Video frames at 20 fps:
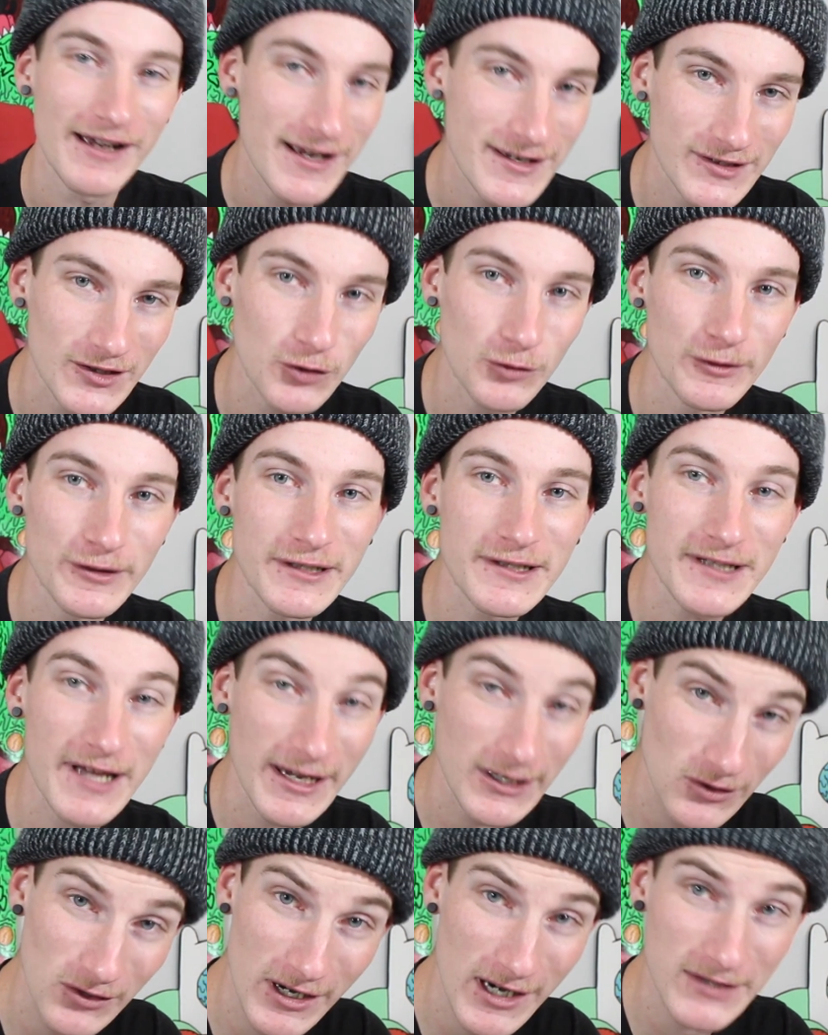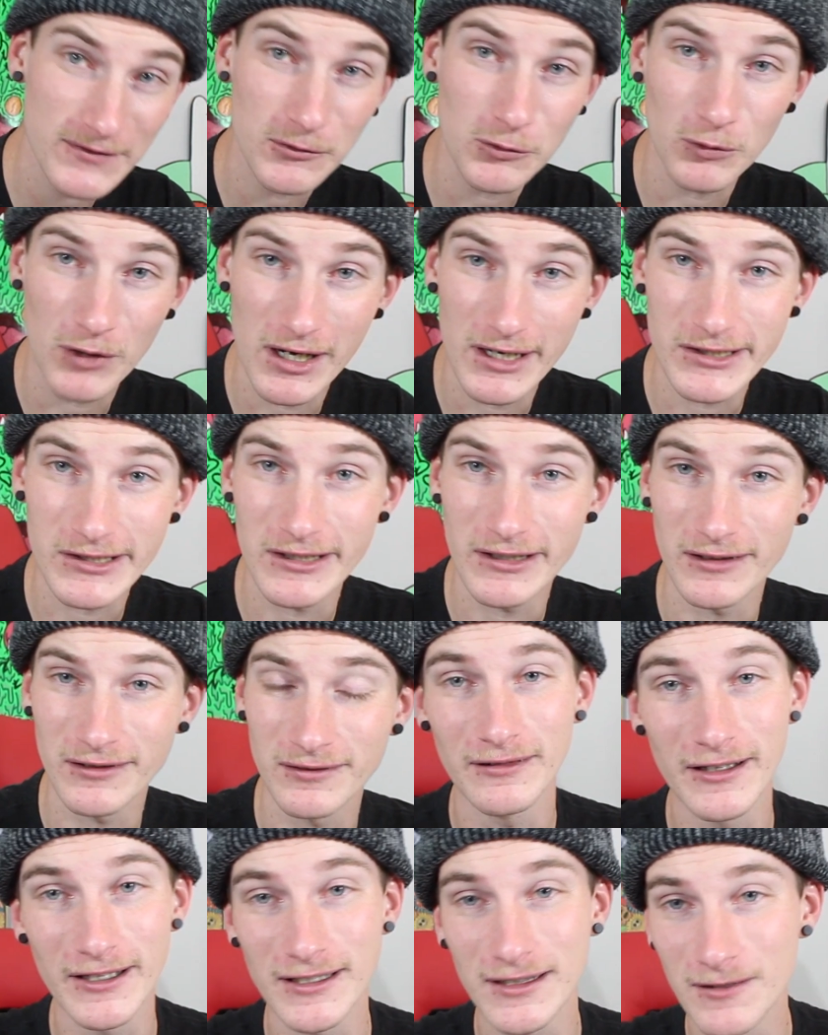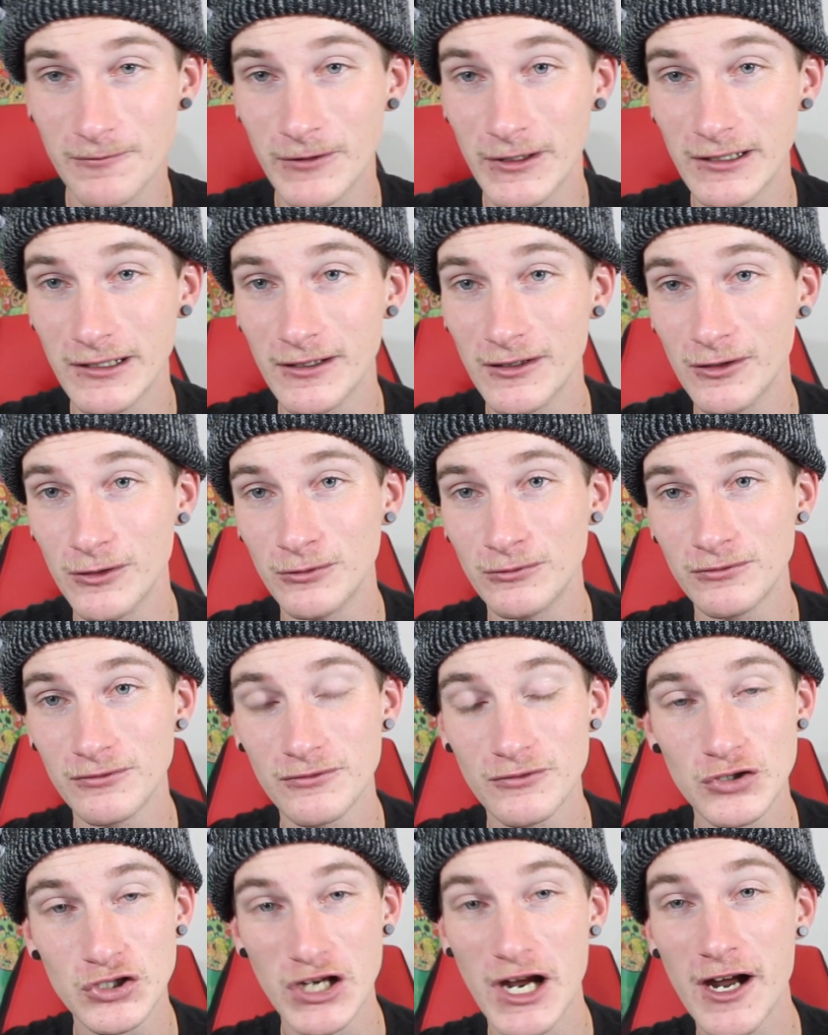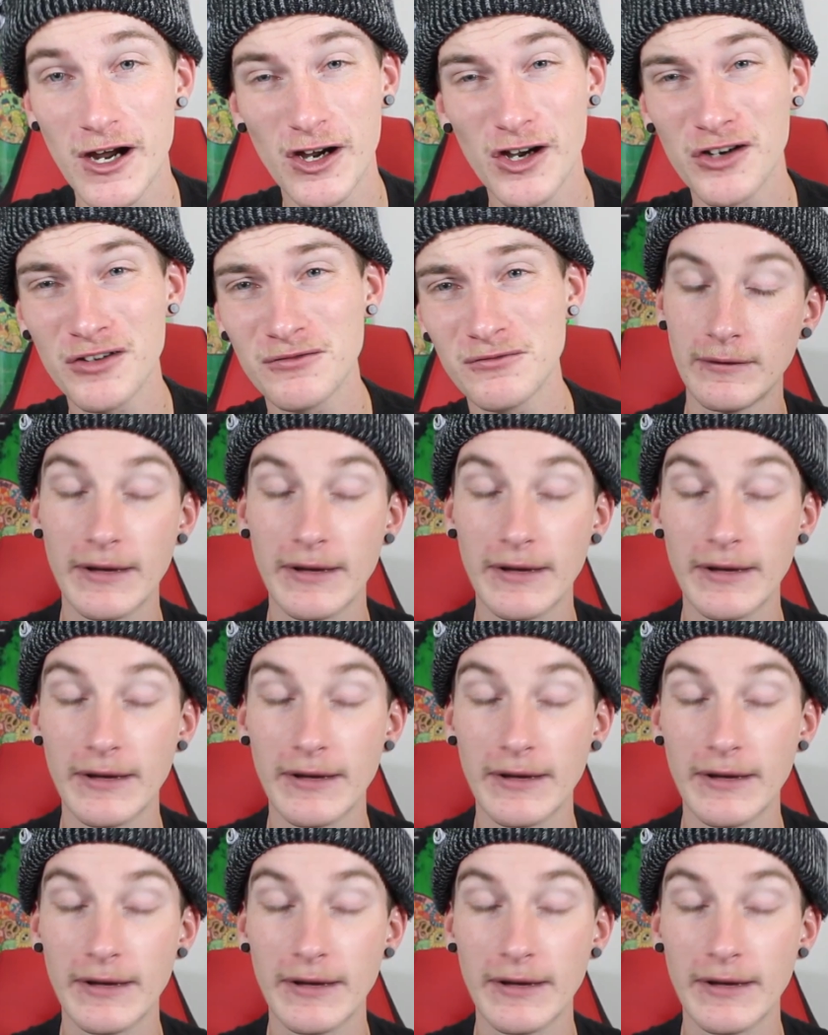As always, thank you guys for watching. Like the video, share.